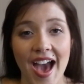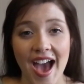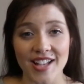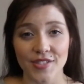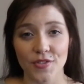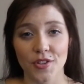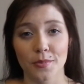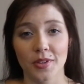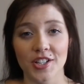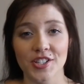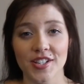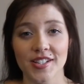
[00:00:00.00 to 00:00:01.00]
As for the
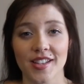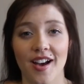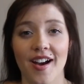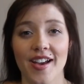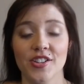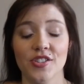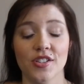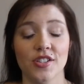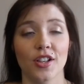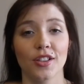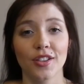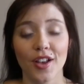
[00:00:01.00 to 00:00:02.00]
blushes, I
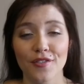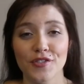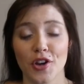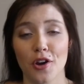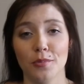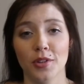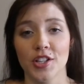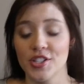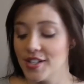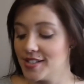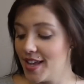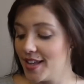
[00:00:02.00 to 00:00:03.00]
just love Tarte
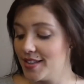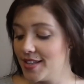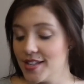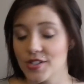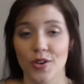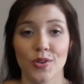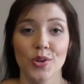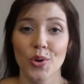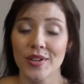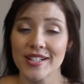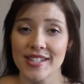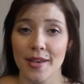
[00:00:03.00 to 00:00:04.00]
blushes and these are no
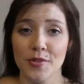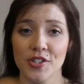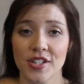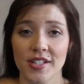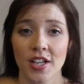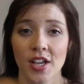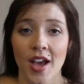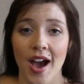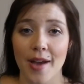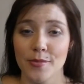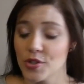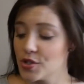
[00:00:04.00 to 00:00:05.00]
exception.
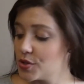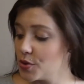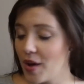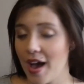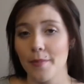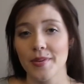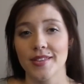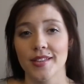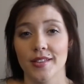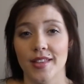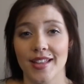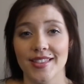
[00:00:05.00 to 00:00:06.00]
I'm just so happy
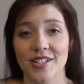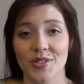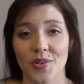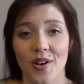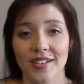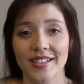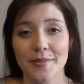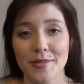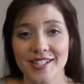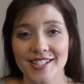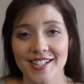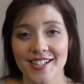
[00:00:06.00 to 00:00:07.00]
that, that these are all
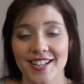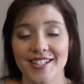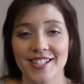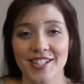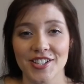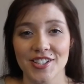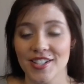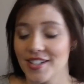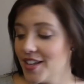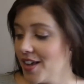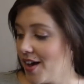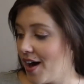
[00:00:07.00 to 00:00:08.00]
limited
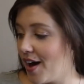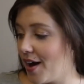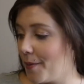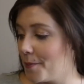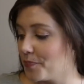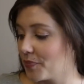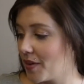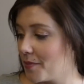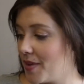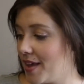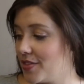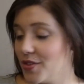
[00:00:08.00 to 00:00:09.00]
edition um,
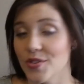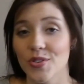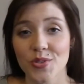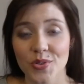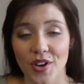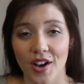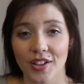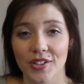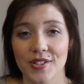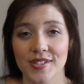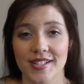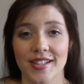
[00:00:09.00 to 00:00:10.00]
and they're new
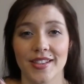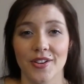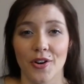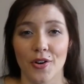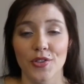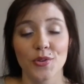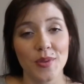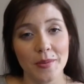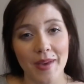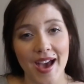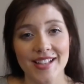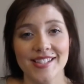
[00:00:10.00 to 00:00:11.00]
colors. There are three
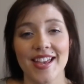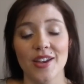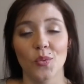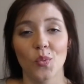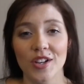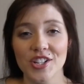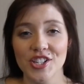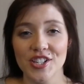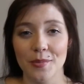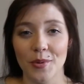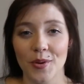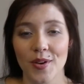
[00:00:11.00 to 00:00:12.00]
mattes and one
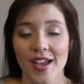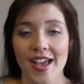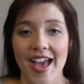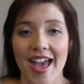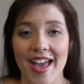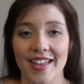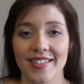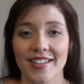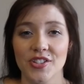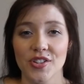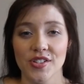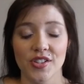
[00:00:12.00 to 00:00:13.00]
shimmer and
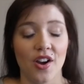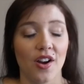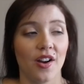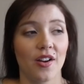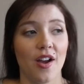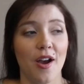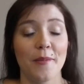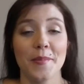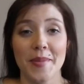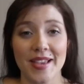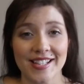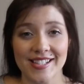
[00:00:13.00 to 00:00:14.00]
they just are
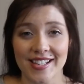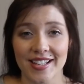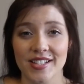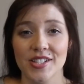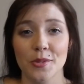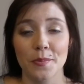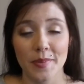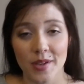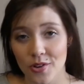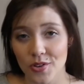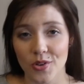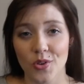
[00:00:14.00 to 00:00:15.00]
amazing,
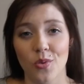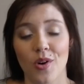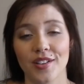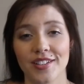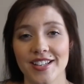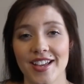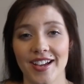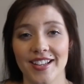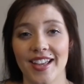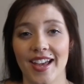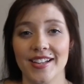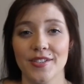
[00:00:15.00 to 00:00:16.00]
superior quality
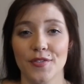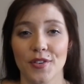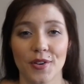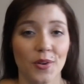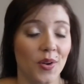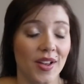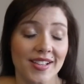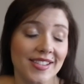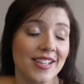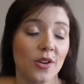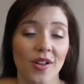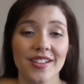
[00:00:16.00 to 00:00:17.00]
again for
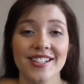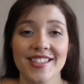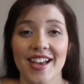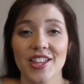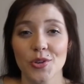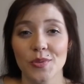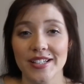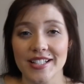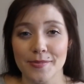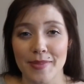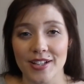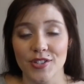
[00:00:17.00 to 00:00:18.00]
the quality that you would
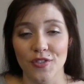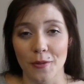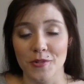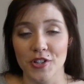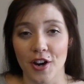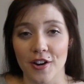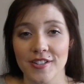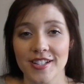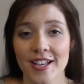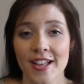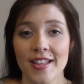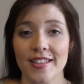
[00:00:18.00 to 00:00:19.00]
expect from Tarte.
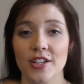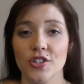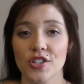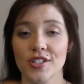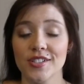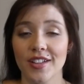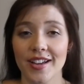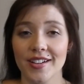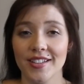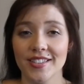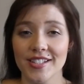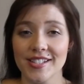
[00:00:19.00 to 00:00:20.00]
They just glide
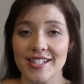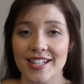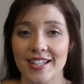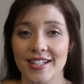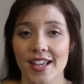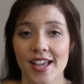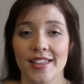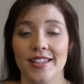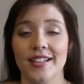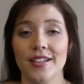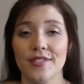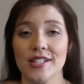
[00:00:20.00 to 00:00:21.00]
on the skin, they
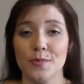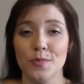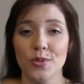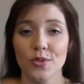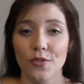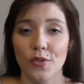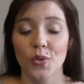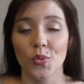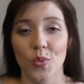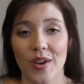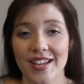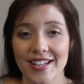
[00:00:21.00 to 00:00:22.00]
leave this beautiful
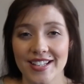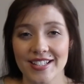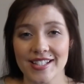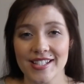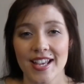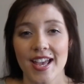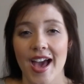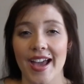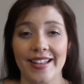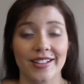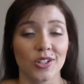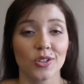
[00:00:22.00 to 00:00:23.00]
radiance
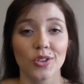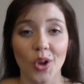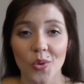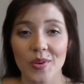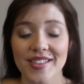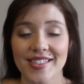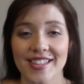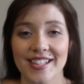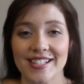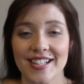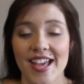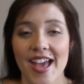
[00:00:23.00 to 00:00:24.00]
and glow
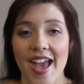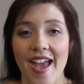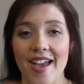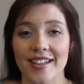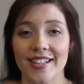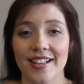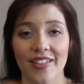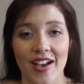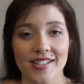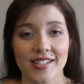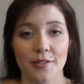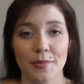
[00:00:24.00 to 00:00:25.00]
within, and they
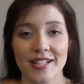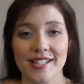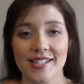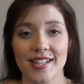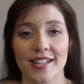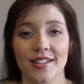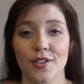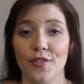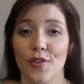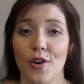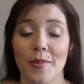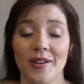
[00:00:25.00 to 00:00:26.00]
last on my skin
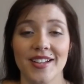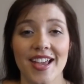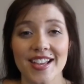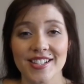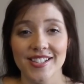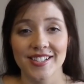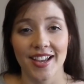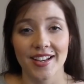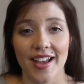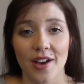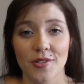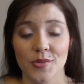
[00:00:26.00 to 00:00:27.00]
for about 8 to
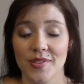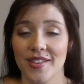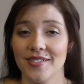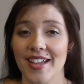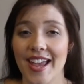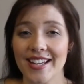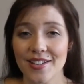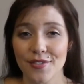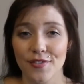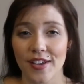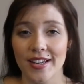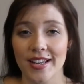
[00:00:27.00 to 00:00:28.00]
9 hours without any
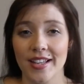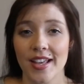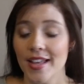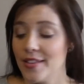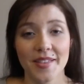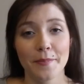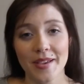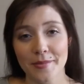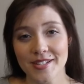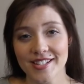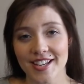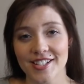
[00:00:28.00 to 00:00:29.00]
fading. The
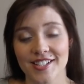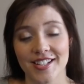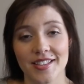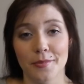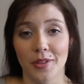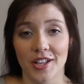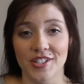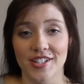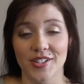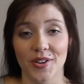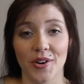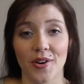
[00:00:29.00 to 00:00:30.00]
pigmentation in the
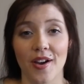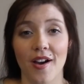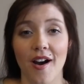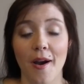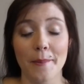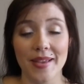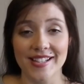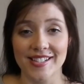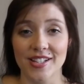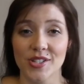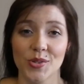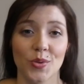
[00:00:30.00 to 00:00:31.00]
blushes are
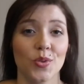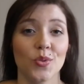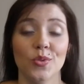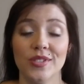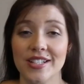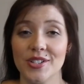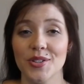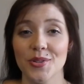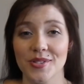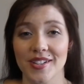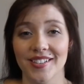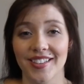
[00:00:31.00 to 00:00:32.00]
amazing, so you need to
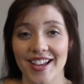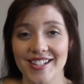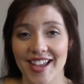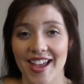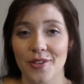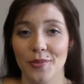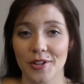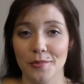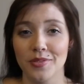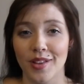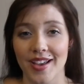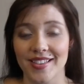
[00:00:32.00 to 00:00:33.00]
use a light hand when
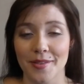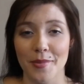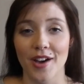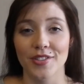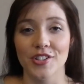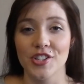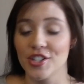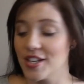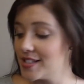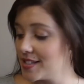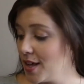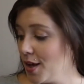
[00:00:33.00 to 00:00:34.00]
applying them on the
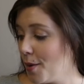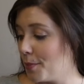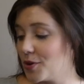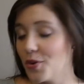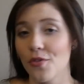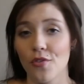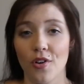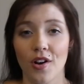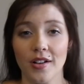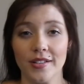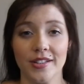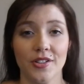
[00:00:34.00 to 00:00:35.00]
cheeks, but
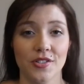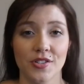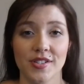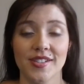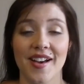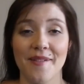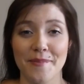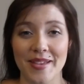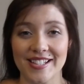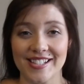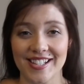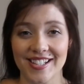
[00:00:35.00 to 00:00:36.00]
overall they're just
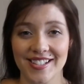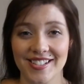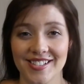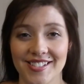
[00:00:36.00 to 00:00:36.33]
amazing.